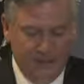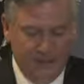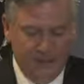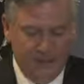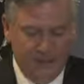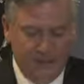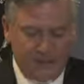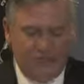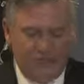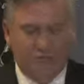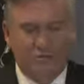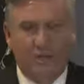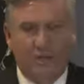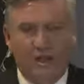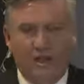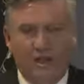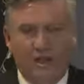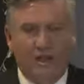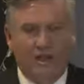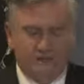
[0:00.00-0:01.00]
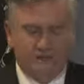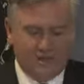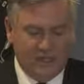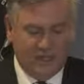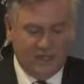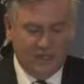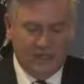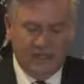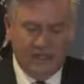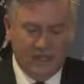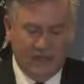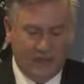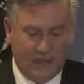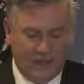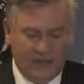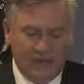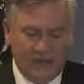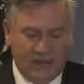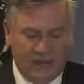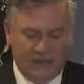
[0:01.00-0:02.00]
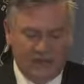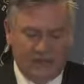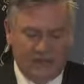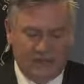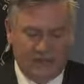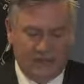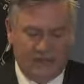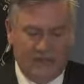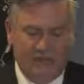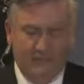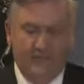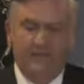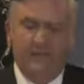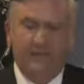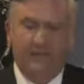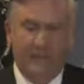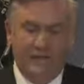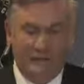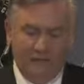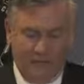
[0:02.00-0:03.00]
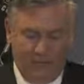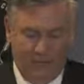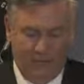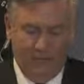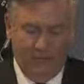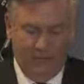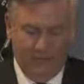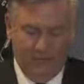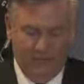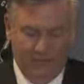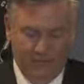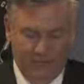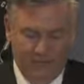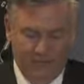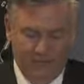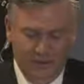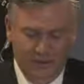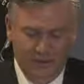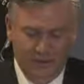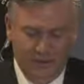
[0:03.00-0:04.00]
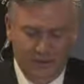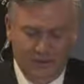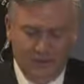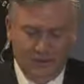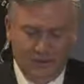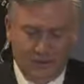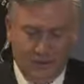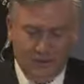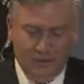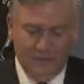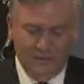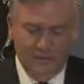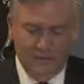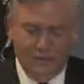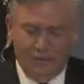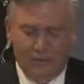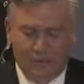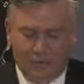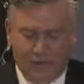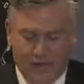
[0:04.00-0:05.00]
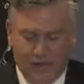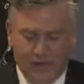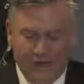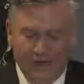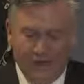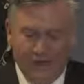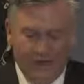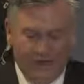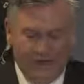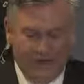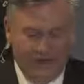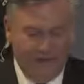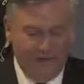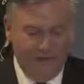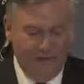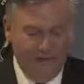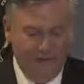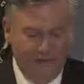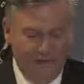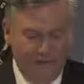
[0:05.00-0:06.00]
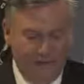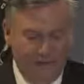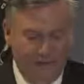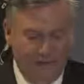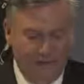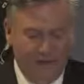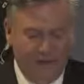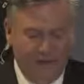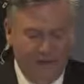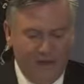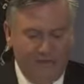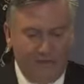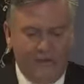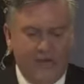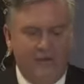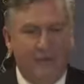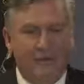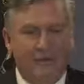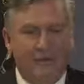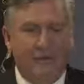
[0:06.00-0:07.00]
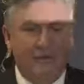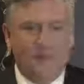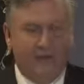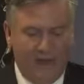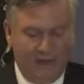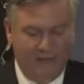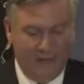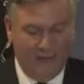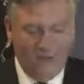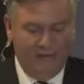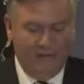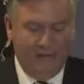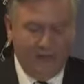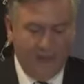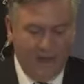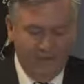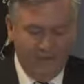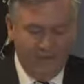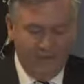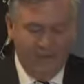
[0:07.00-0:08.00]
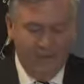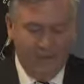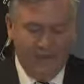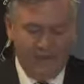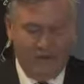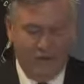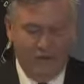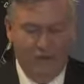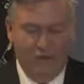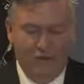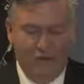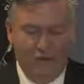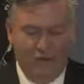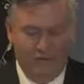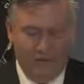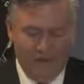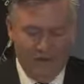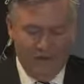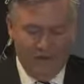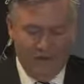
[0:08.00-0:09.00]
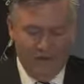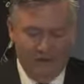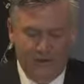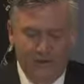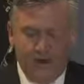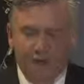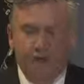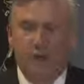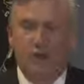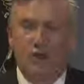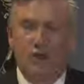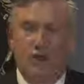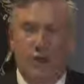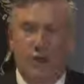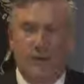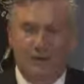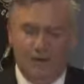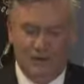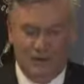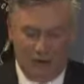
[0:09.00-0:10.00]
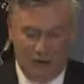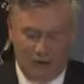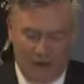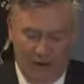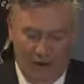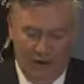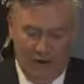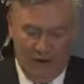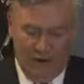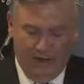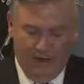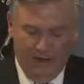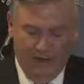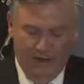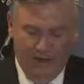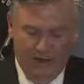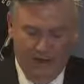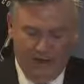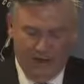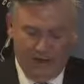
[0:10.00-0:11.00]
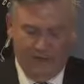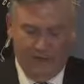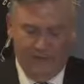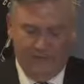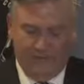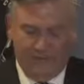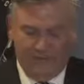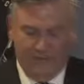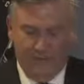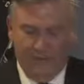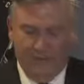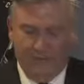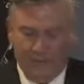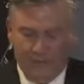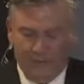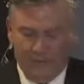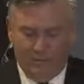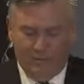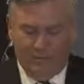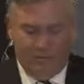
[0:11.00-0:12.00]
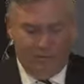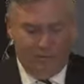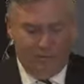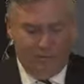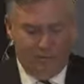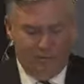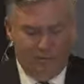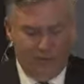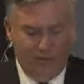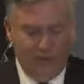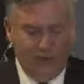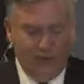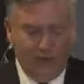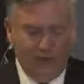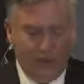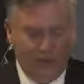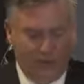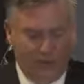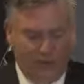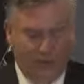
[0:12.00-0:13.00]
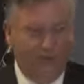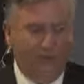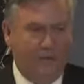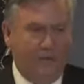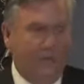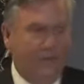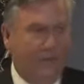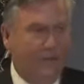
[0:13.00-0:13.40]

This is why I say we are not a racist club, far from it. It is why I'm so proud of our club and the people every day of every week who benefit and who are inspired by the very purpose of the being of Collingwood,